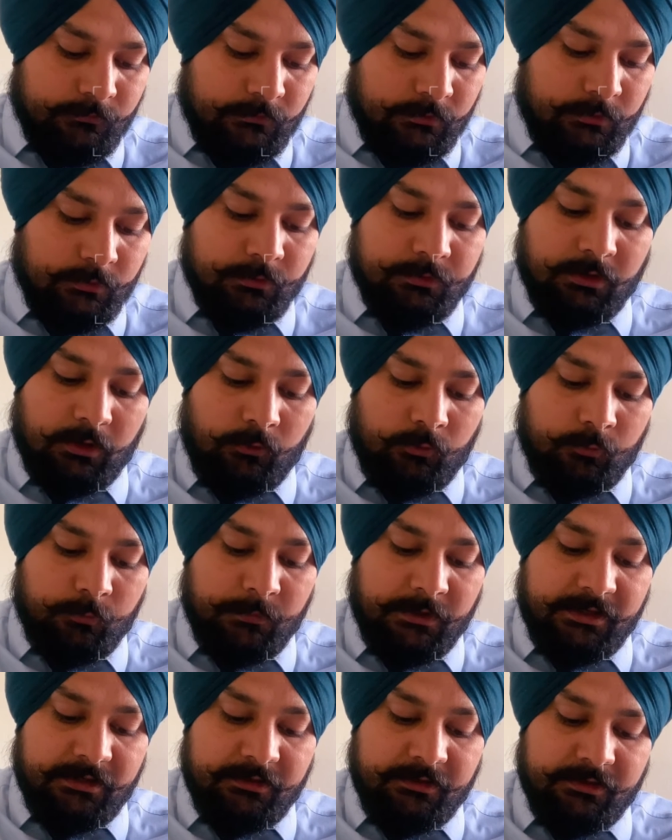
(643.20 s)
No doubt
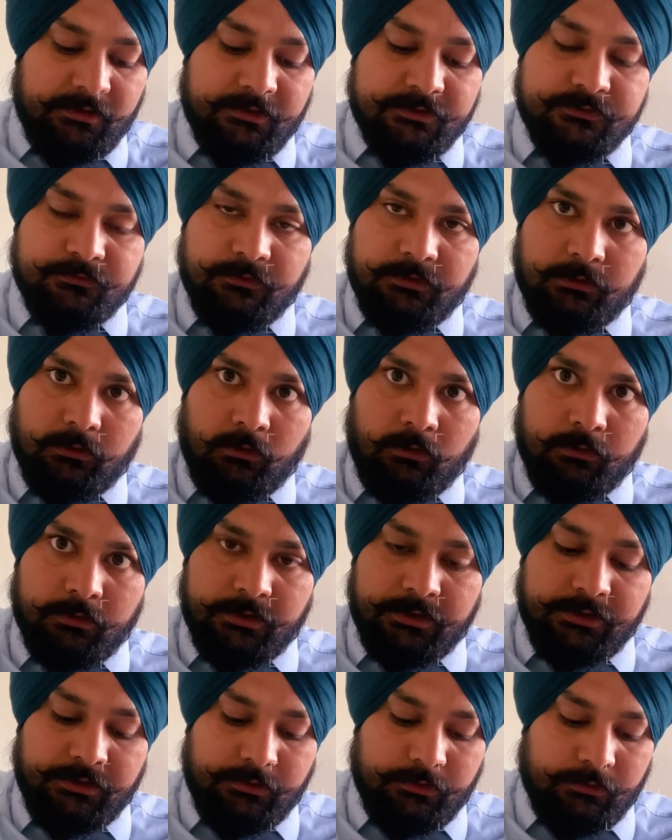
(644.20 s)
many readers will
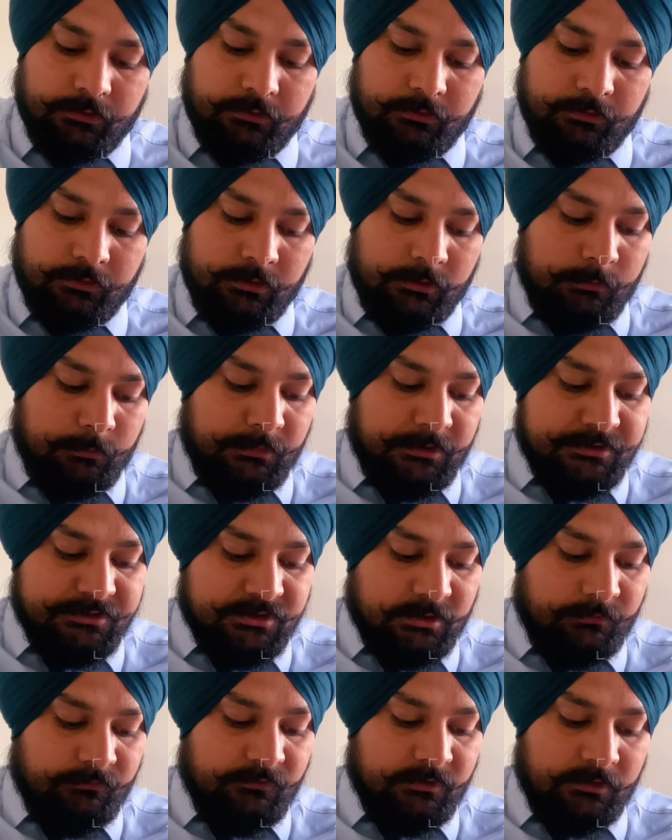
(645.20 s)
already know, but
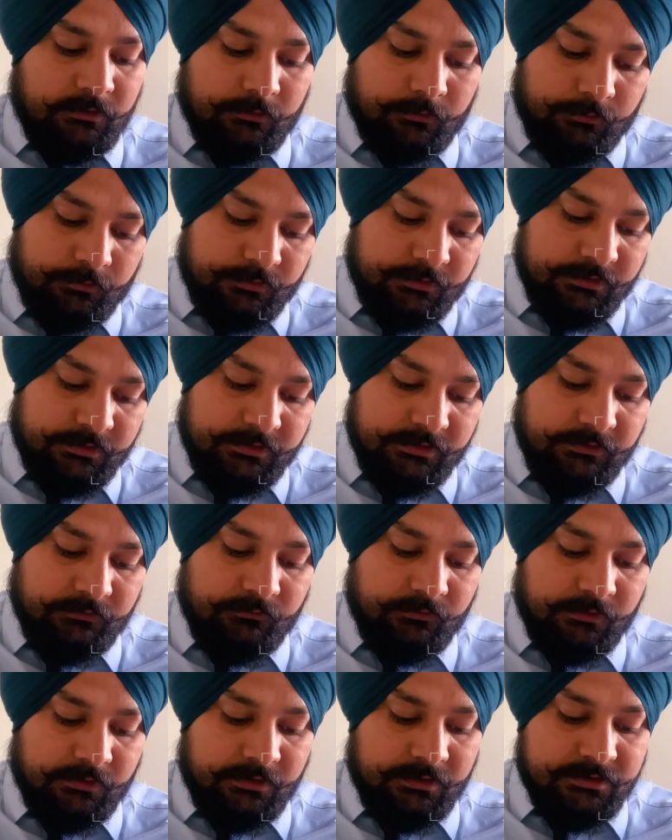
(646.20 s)
some will note the
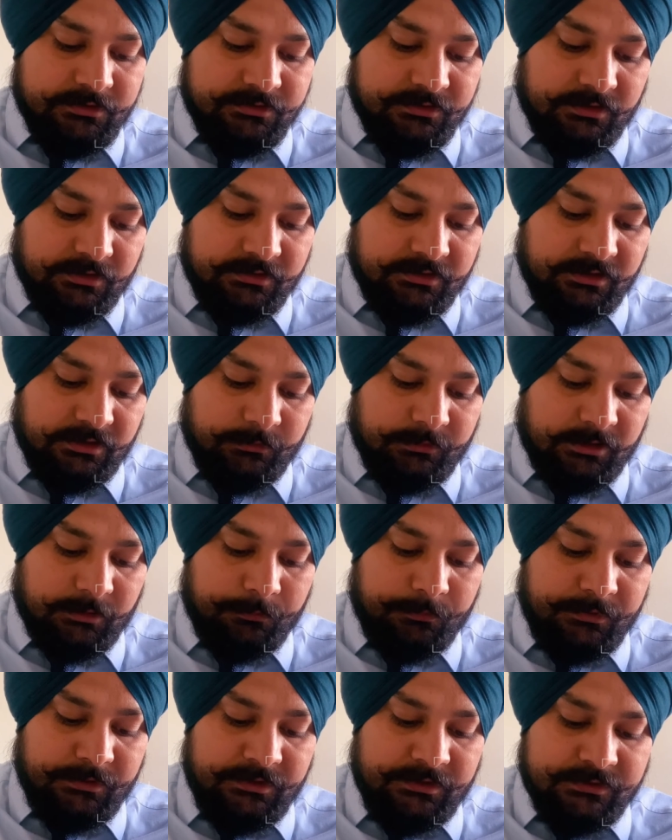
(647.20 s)
word is nothing but a
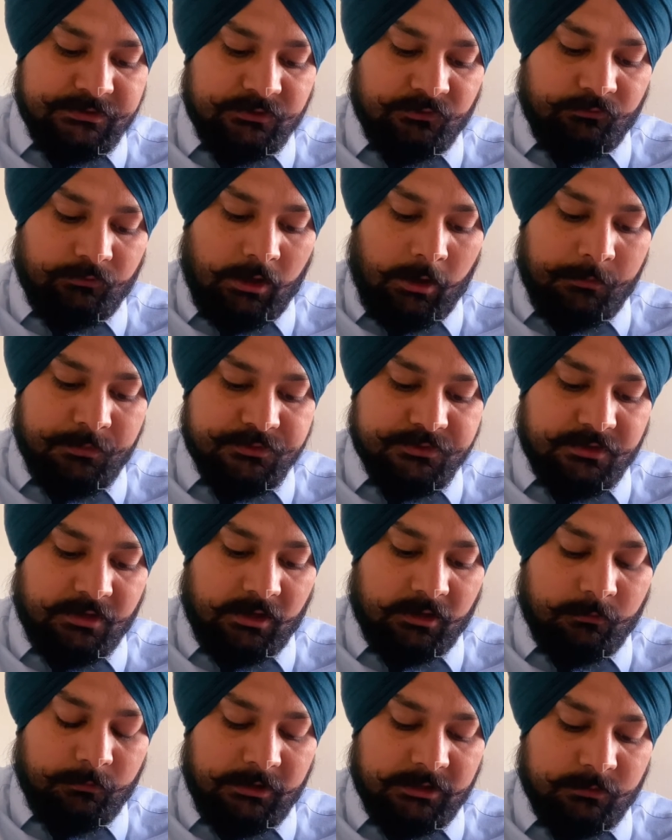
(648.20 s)
piece of
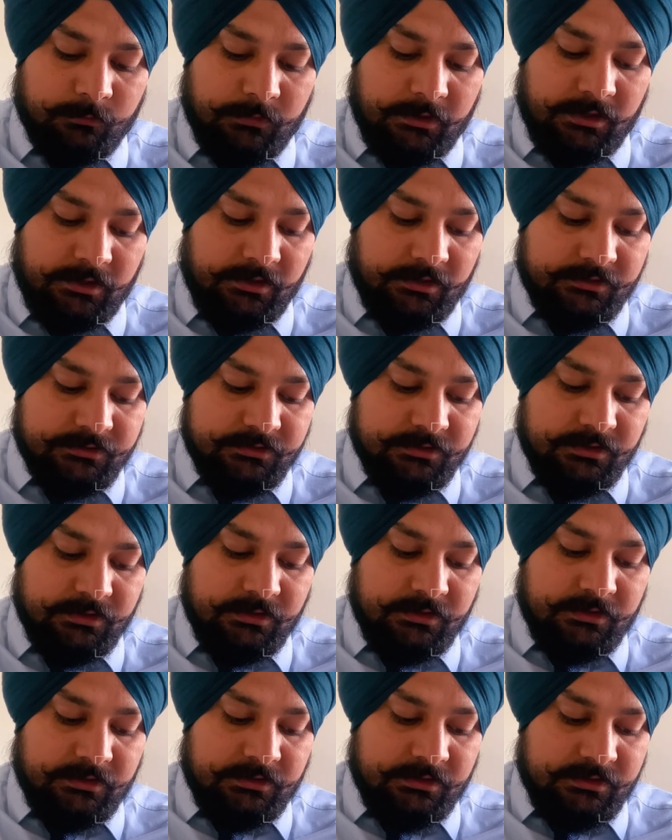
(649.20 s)
abstract mathematics,
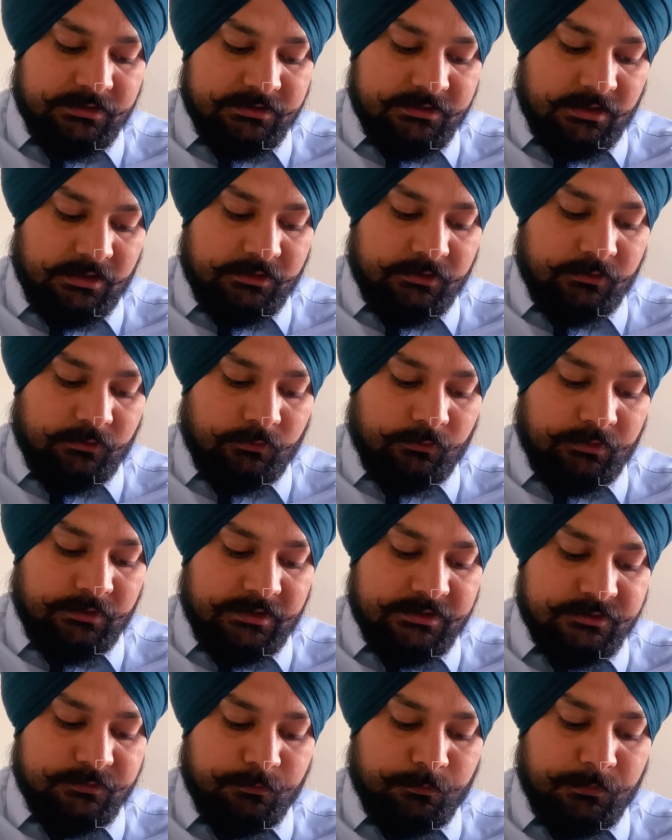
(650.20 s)
the set known
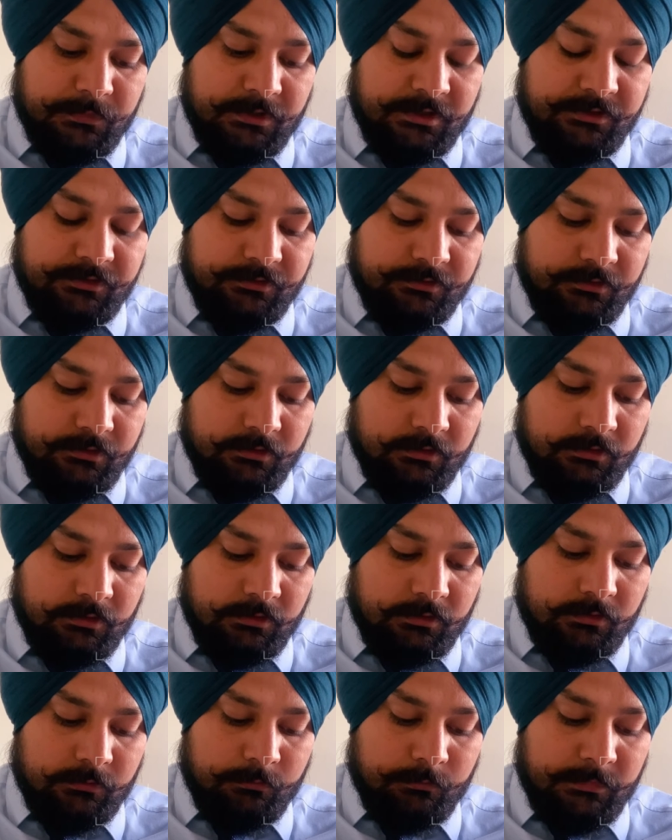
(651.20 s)
as
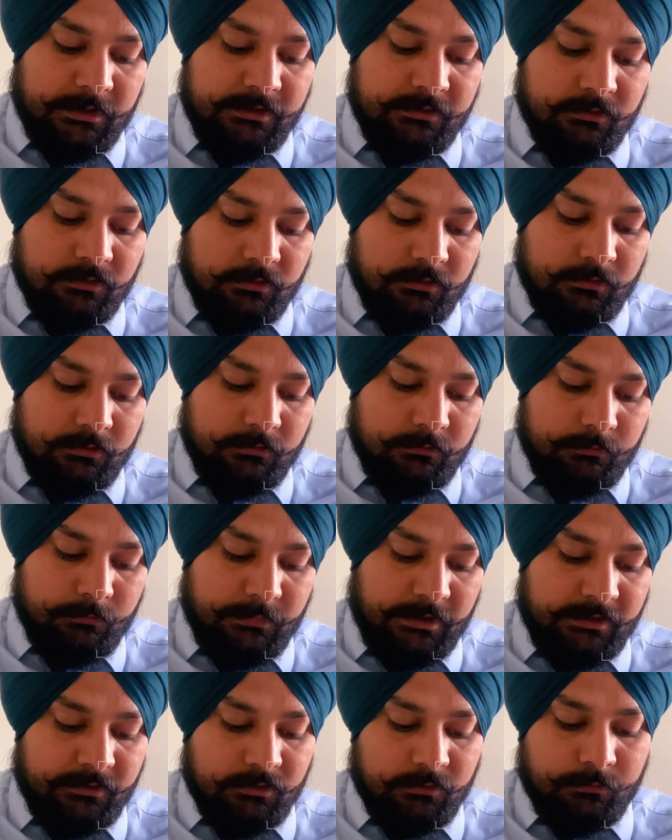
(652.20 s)

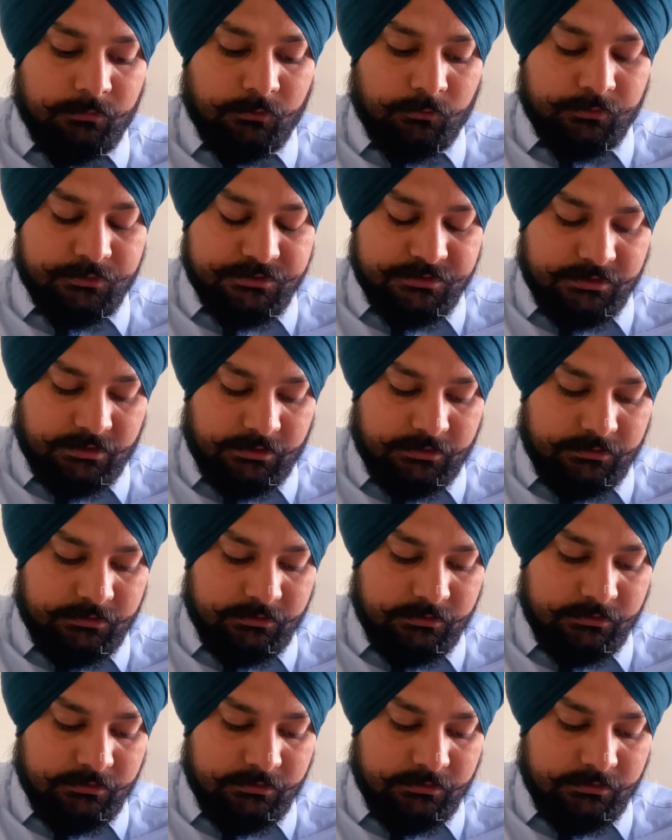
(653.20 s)
Mandelbrot set.